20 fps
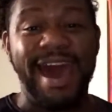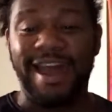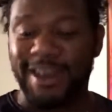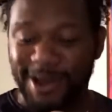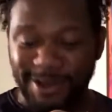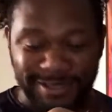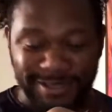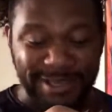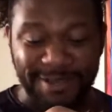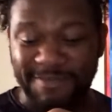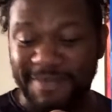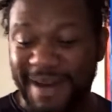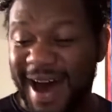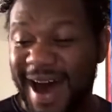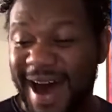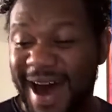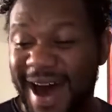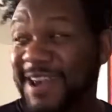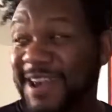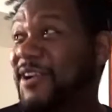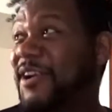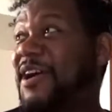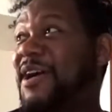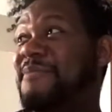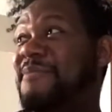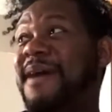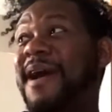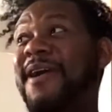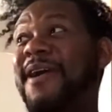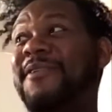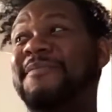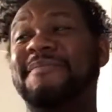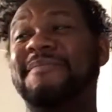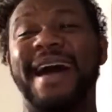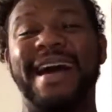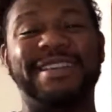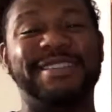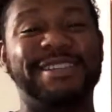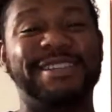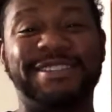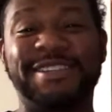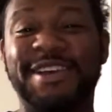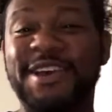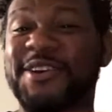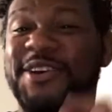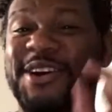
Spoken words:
Hello, somebody. Come on, messes,